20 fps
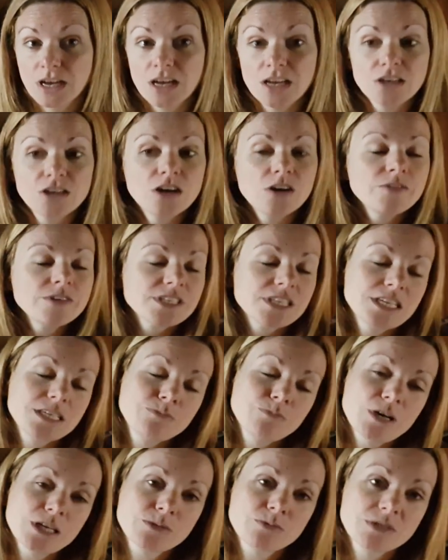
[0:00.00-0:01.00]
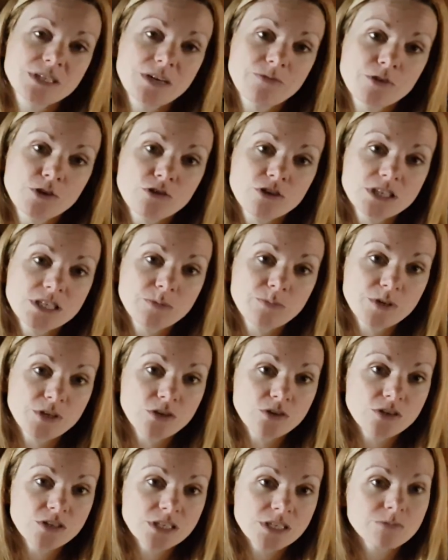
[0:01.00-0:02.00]
Now obviously this must was never going to be
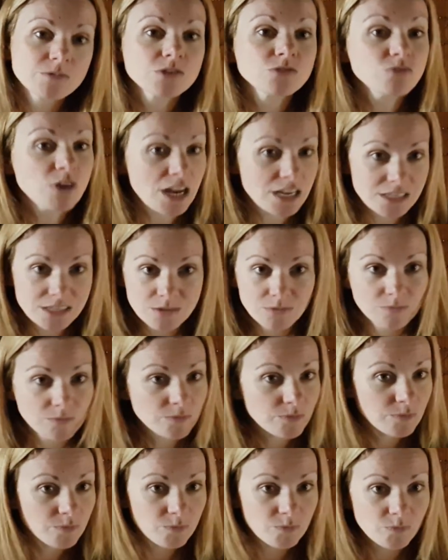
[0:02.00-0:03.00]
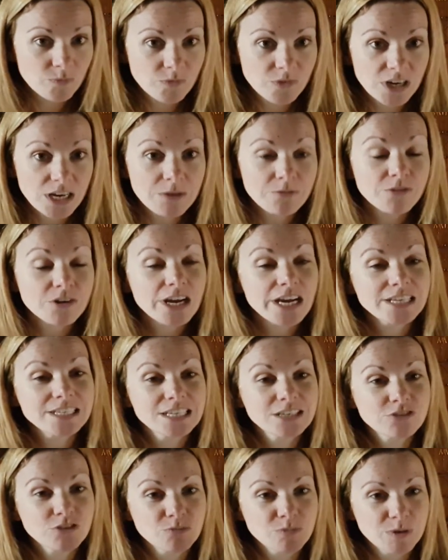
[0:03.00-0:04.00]
used, it was random grape
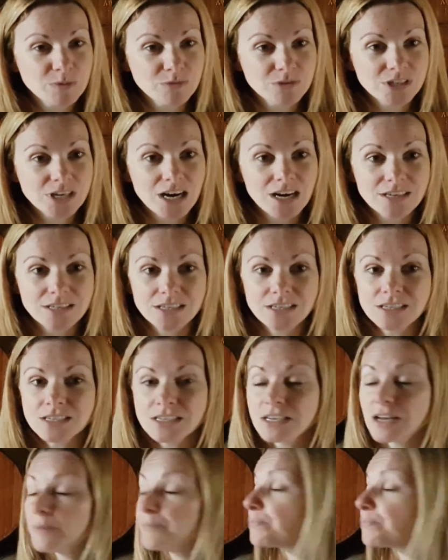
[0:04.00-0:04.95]
varieties from people's gardens.